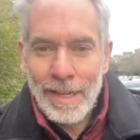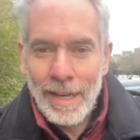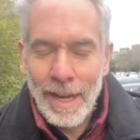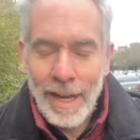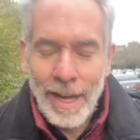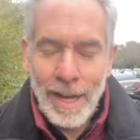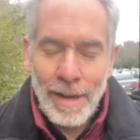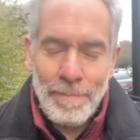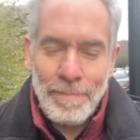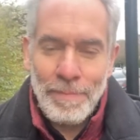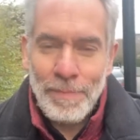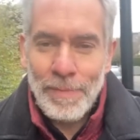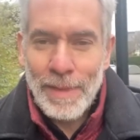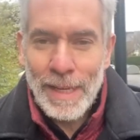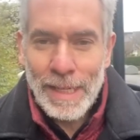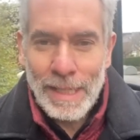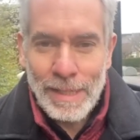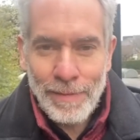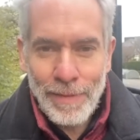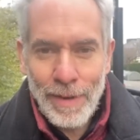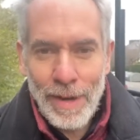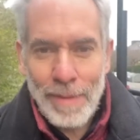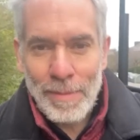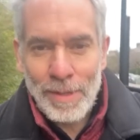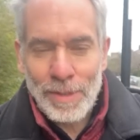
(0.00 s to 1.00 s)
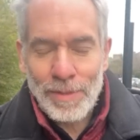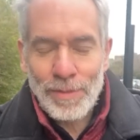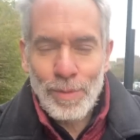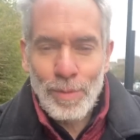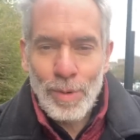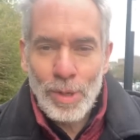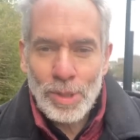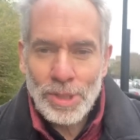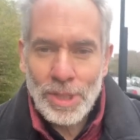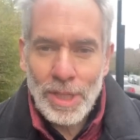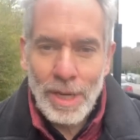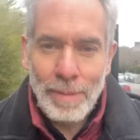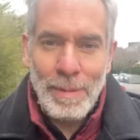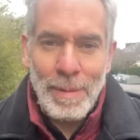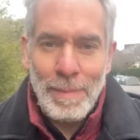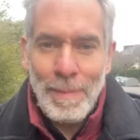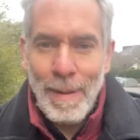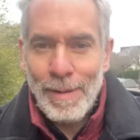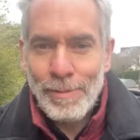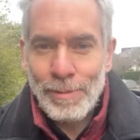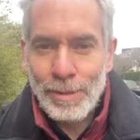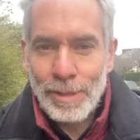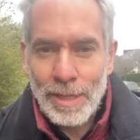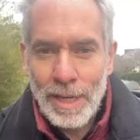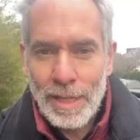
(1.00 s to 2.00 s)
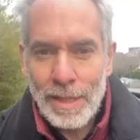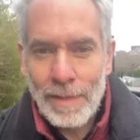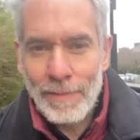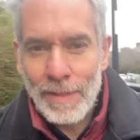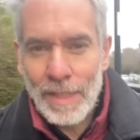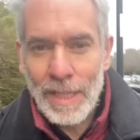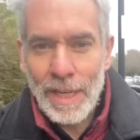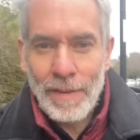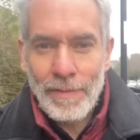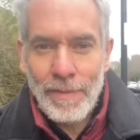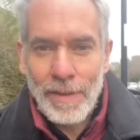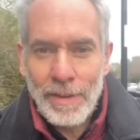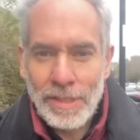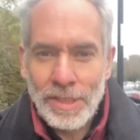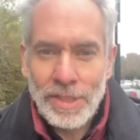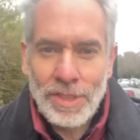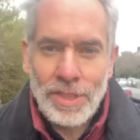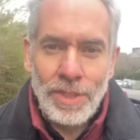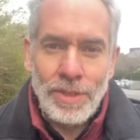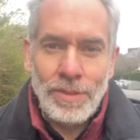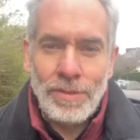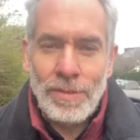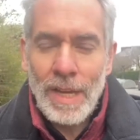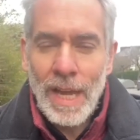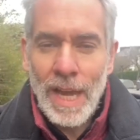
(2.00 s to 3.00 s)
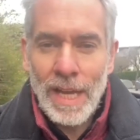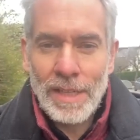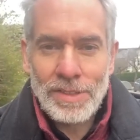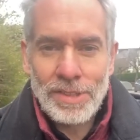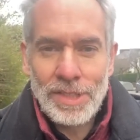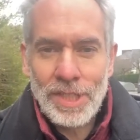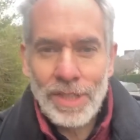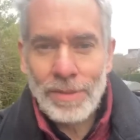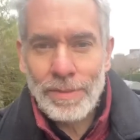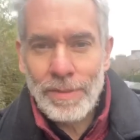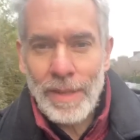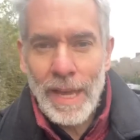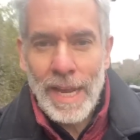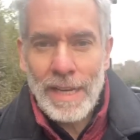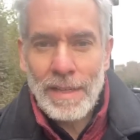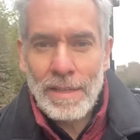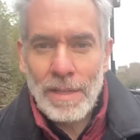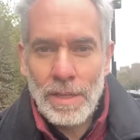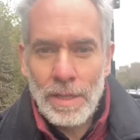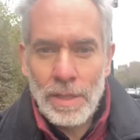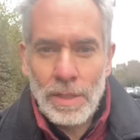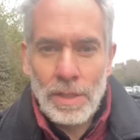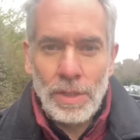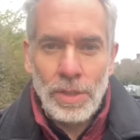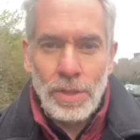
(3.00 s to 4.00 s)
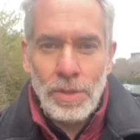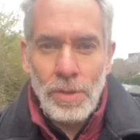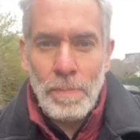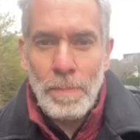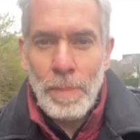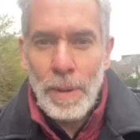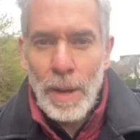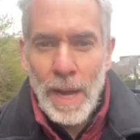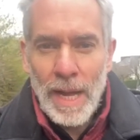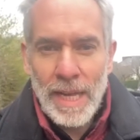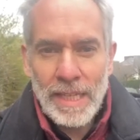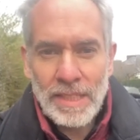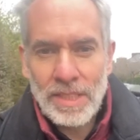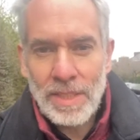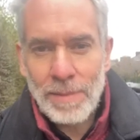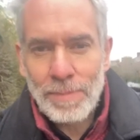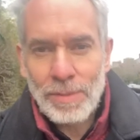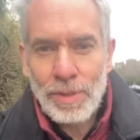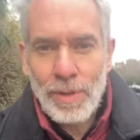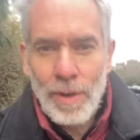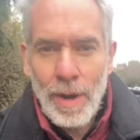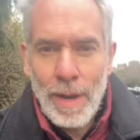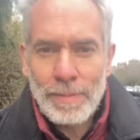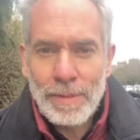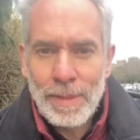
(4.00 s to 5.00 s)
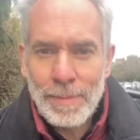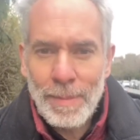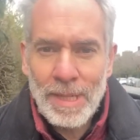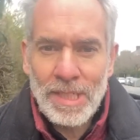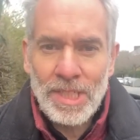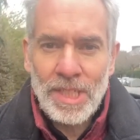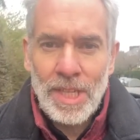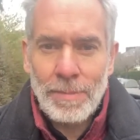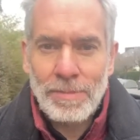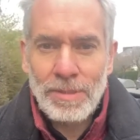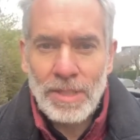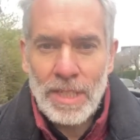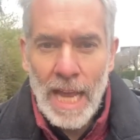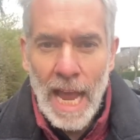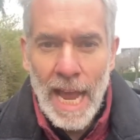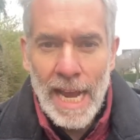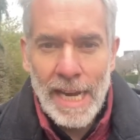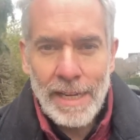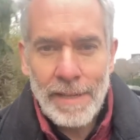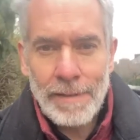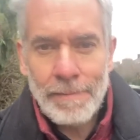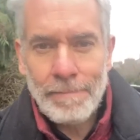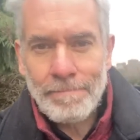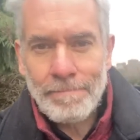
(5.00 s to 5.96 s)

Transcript: Thank you very much for watching. I'll be back with another video very soon. Until then, goodbye. Subscribe to my Substack.